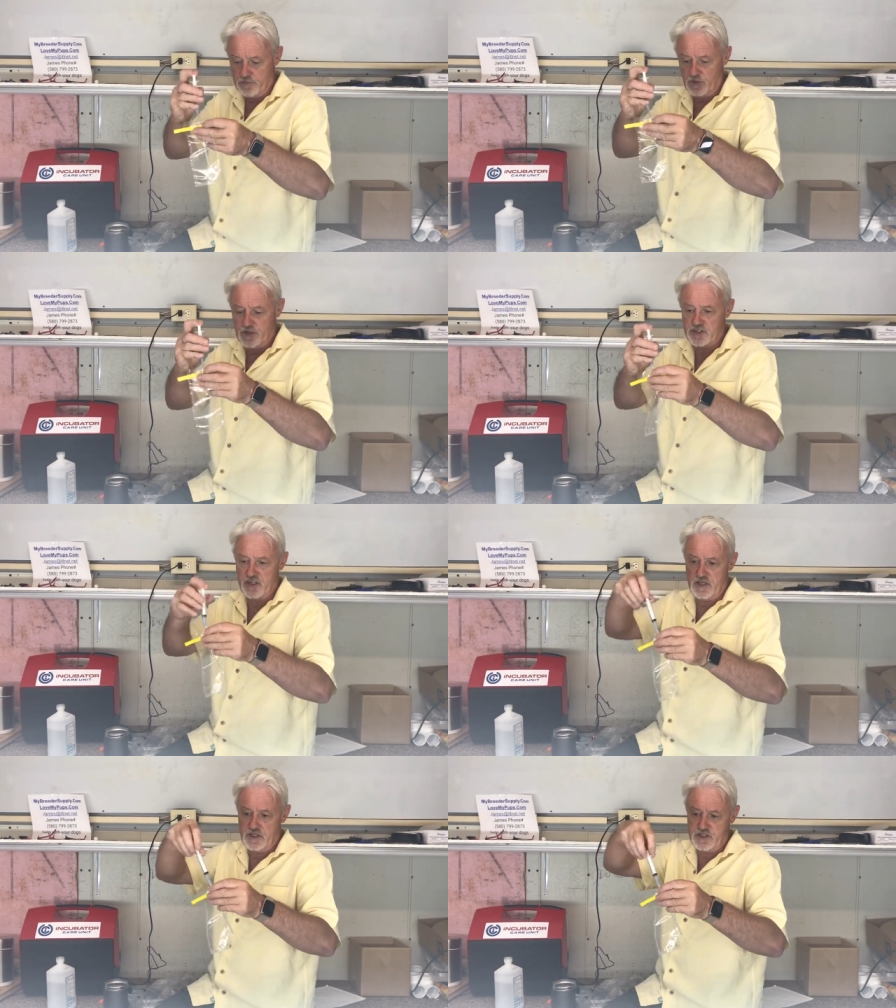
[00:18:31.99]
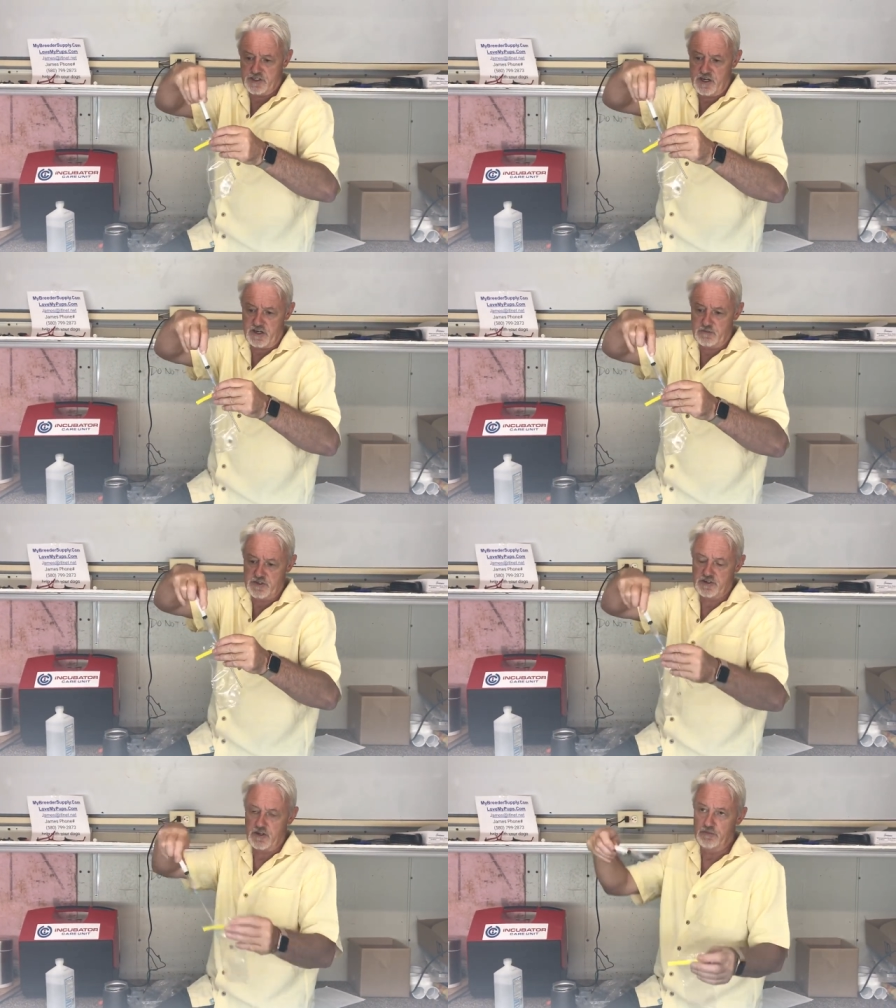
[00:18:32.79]
put this in, suck up
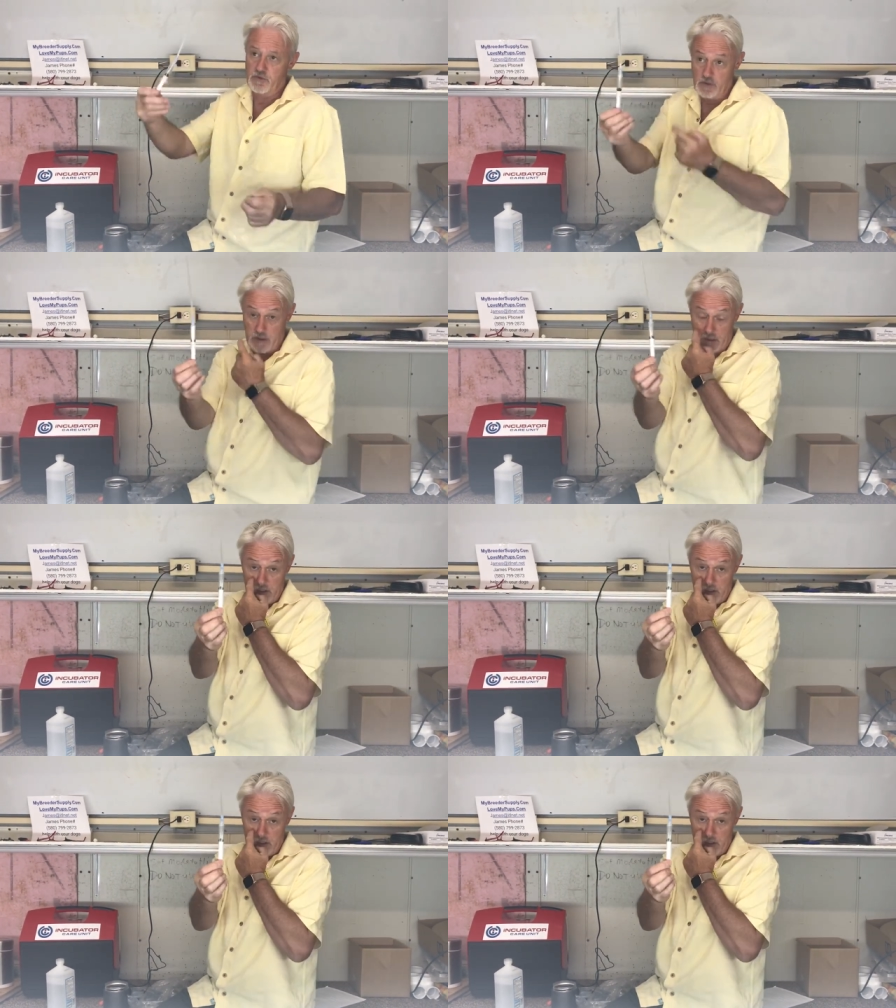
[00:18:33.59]
the sample.